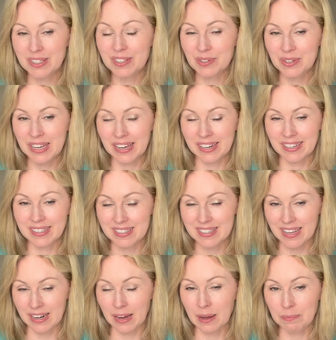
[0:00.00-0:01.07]
you get it
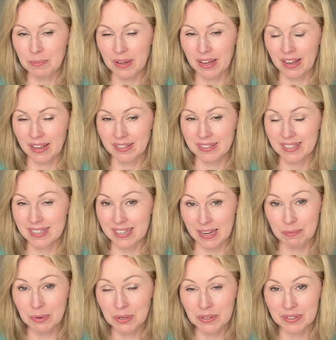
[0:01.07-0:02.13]
set up and
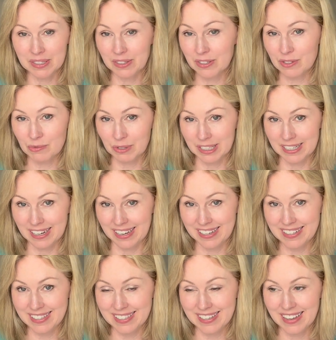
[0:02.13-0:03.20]
stable, it looks really
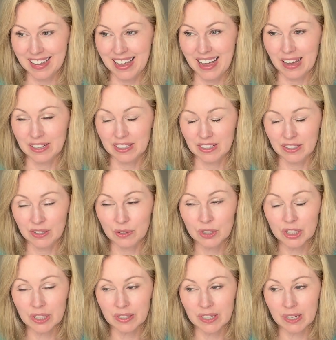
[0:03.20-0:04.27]
nice.
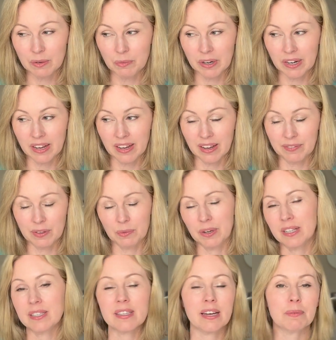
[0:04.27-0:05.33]
Usually when I have the
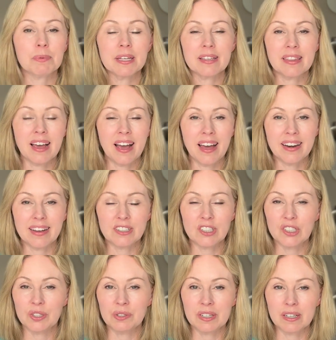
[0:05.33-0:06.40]
ring set up like that, I
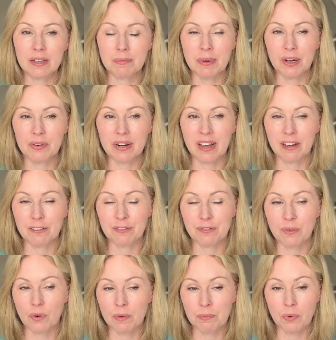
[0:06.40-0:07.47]
shoot it at about
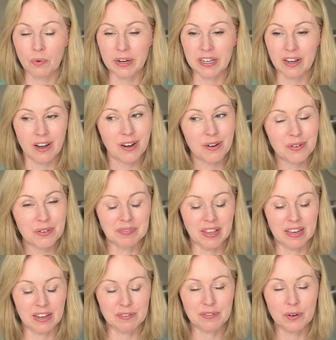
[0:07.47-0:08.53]
f4.0
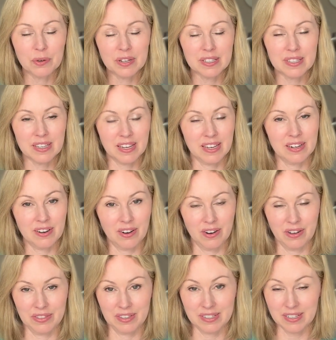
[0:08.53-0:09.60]
and I focus in
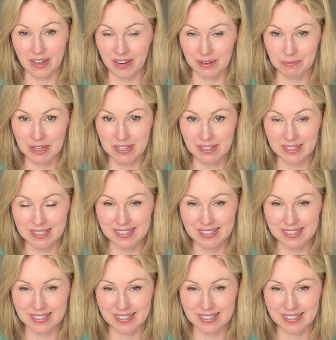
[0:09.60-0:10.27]
on the diamond,